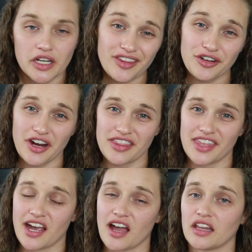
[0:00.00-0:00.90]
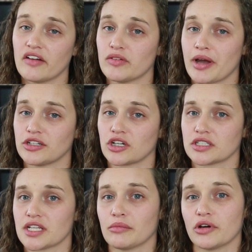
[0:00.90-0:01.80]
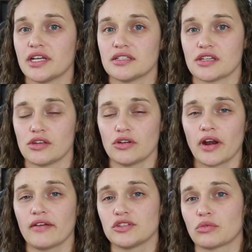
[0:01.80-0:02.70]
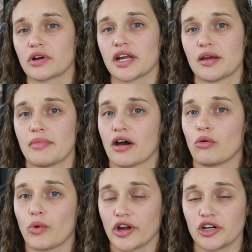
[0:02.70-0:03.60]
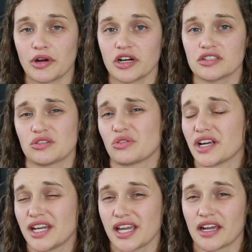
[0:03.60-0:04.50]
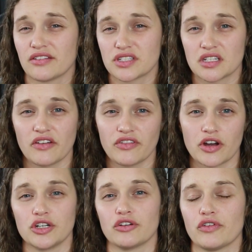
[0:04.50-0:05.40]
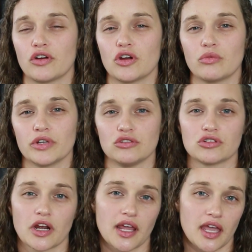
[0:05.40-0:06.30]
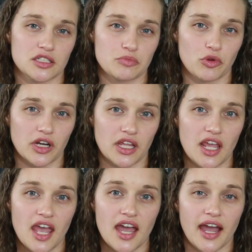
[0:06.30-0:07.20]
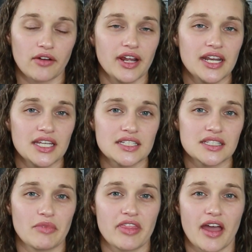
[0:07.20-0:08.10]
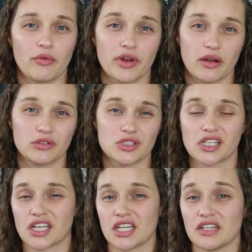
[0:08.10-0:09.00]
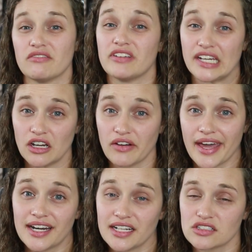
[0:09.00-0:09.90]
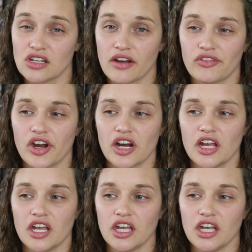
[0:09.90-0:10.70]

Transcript: Another great thing I love about Darktable is that you don't have to worry about watermarks or any kind of stuff on your photo when you try to export it. I ran into some of that when I was looking into video editing software.